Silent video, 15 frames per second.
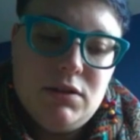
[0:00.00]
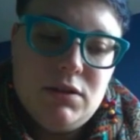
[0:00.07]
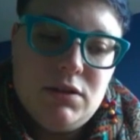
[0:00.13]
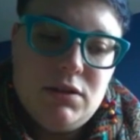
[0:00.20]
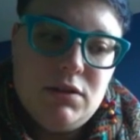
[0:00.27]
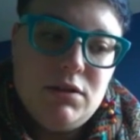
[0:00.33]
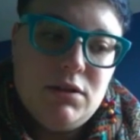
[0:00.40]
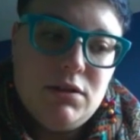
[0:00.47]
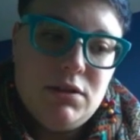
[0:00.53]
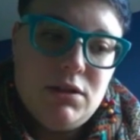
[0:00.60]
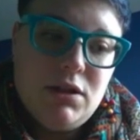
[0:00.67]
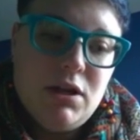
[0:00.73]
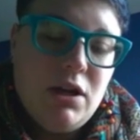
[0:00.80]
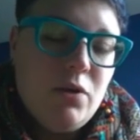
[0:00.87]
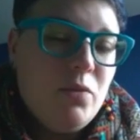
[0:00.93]
We have this
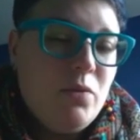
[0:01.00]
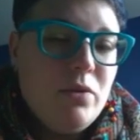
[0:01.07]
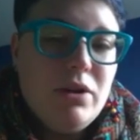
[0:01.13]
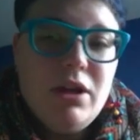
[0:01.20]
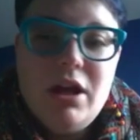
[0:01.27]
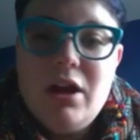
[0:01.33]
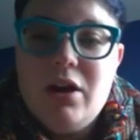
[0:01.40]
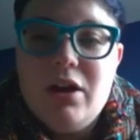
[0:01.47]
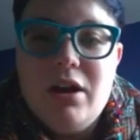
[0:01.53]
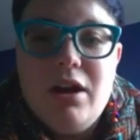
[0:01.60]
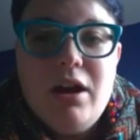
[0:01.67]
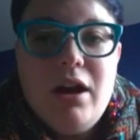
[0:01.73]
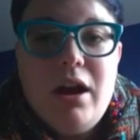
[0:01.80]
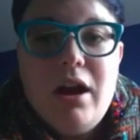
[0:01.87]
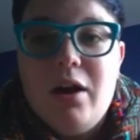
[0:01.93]
conversation
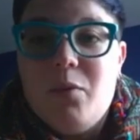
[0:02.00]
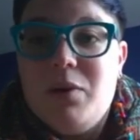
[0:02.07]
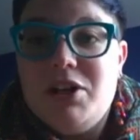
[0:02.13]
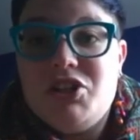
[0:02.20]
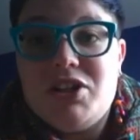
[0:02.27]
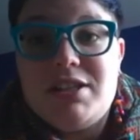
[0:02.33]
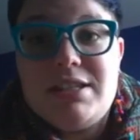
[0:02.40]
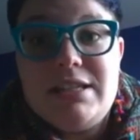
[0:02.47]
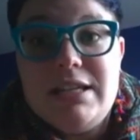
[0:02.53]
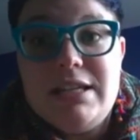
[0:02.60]
every fucking episode.